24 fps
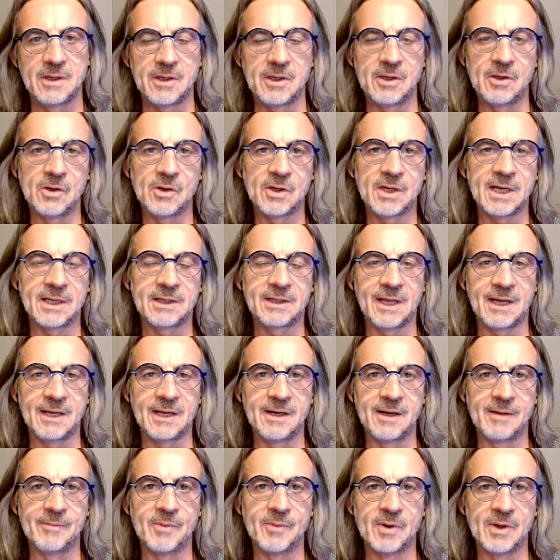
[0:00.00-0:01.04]
You look at that
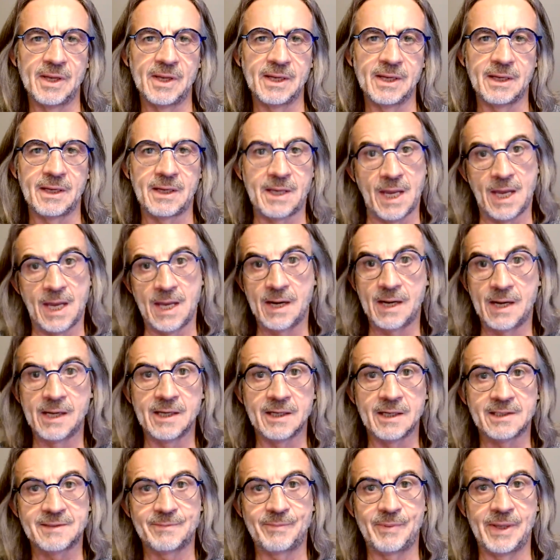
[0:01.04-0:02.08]
number like, can I
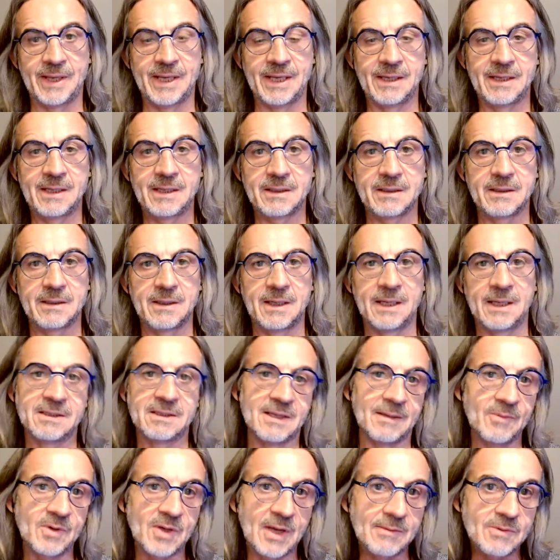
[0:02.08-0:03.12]
explain it? And
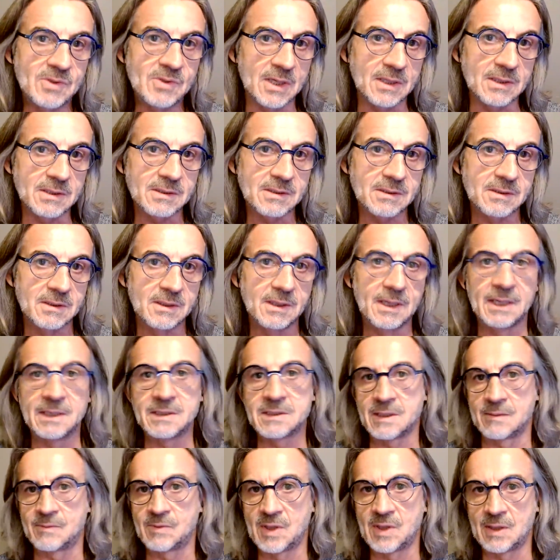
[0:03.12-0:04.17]
sometimes, yes, and
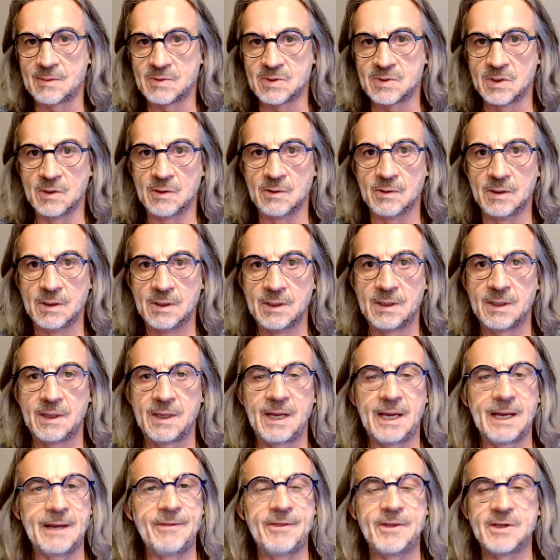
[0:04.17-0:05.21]
sometimes no.
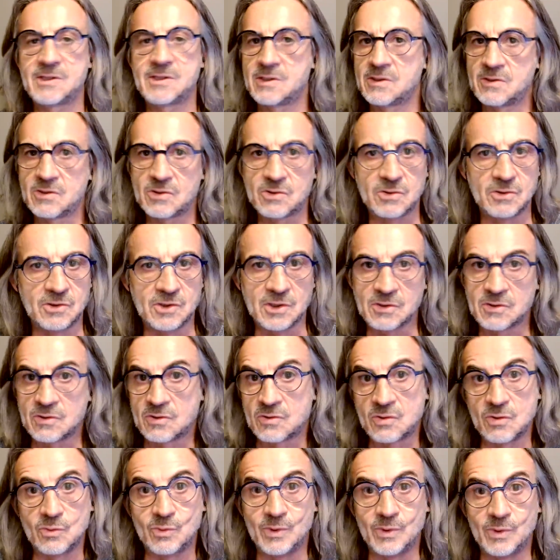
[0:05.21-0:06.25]
And this is just
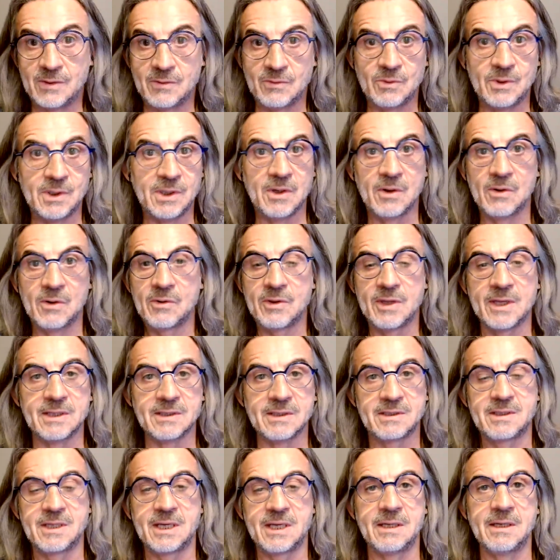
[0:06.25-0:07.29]
true. We, we know this
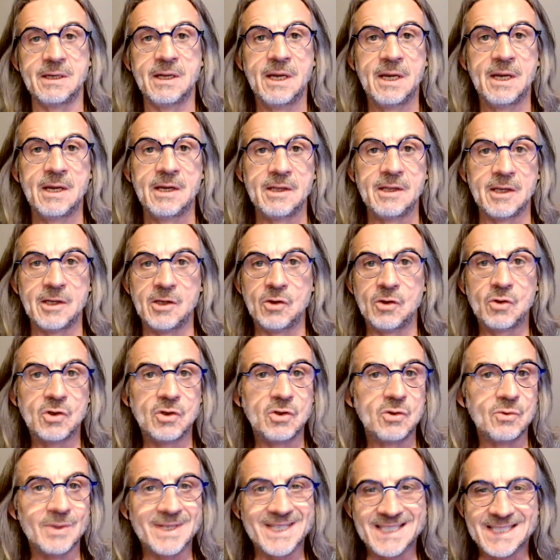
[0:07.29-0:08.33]
that, that you could
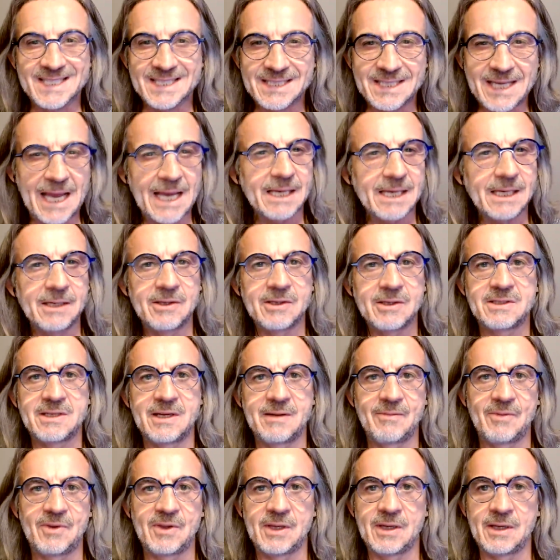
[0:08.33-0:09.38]
do exactly the
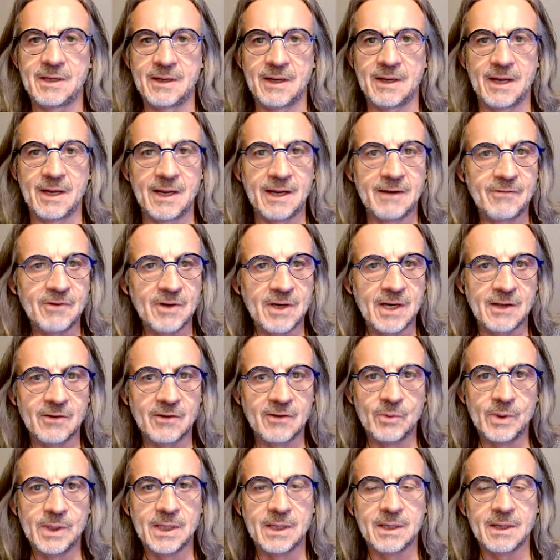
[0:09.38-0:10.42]
same thing every day of the
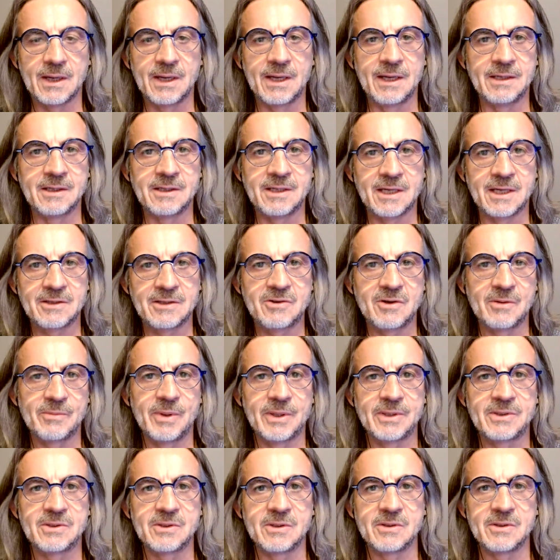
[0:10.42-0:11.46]
week and test your
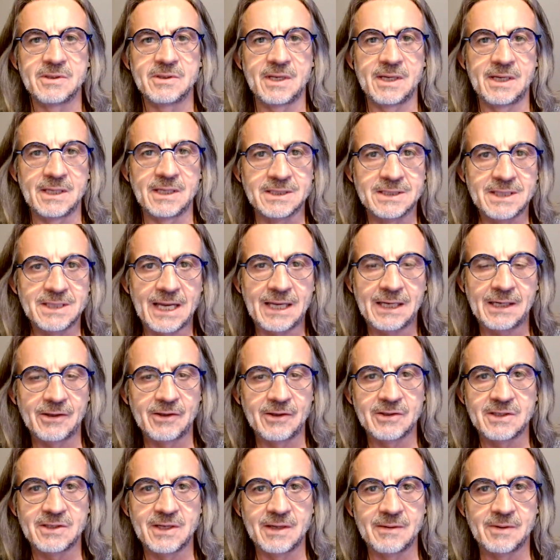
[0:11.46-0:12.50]
blood sugars at exactly
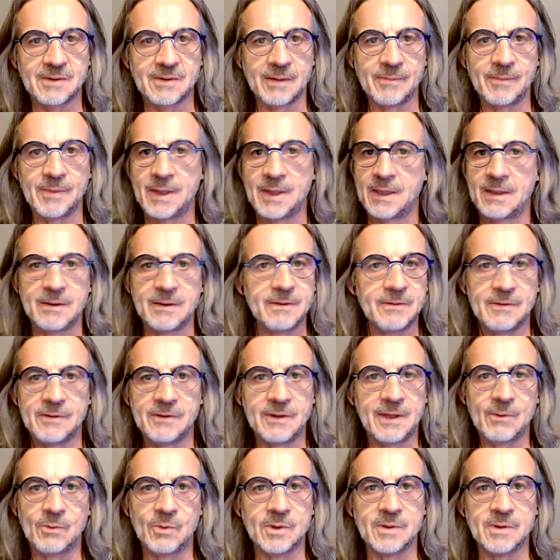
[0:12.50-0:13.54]
the same time.
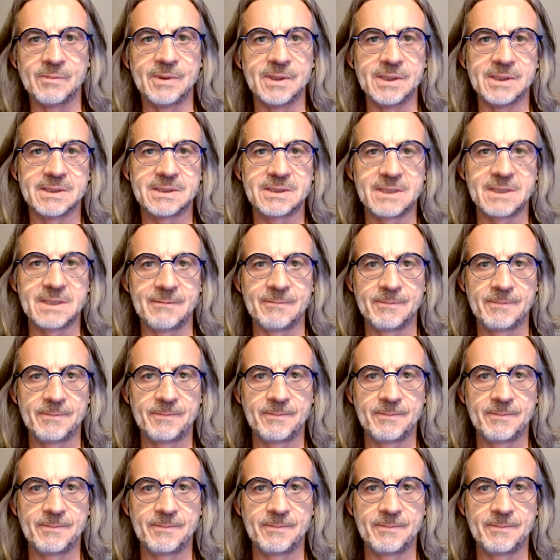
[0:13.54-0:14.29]
They wouldn't be the same.